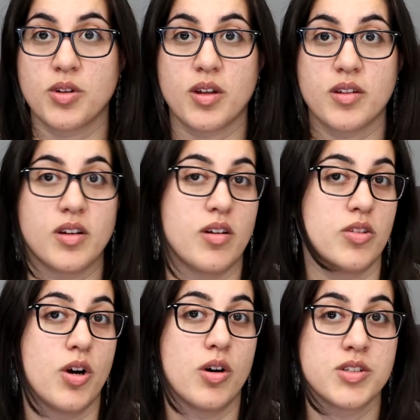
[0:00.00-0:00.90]

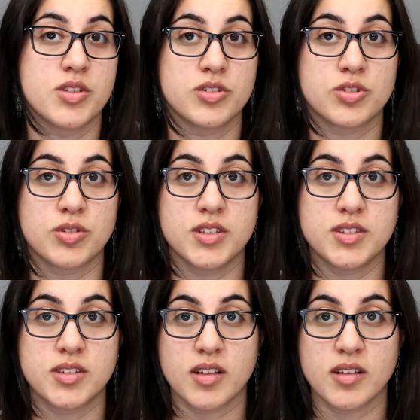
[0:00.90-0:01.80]
they're always on
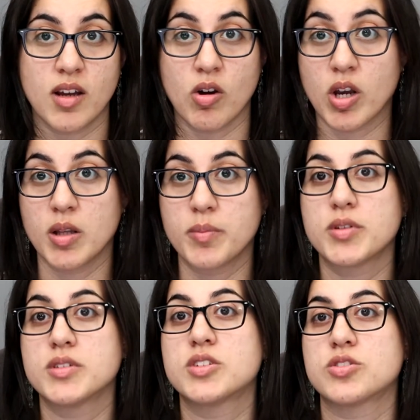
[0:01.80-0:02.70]
trees.
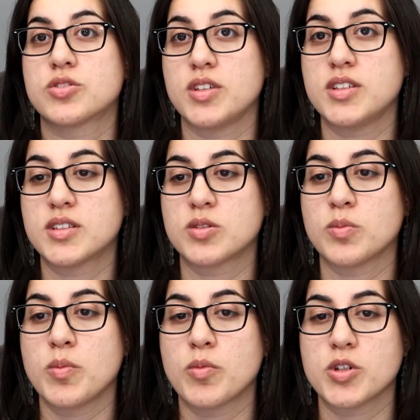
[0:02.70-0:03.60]
Eucalyptus trees, to
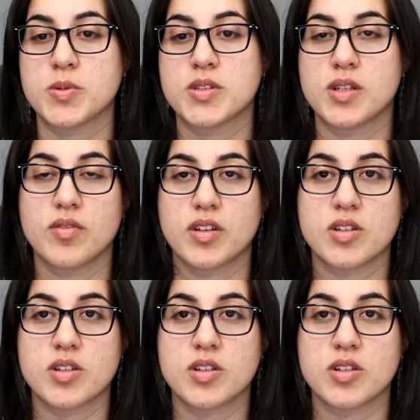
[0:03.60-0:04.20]
be more specific.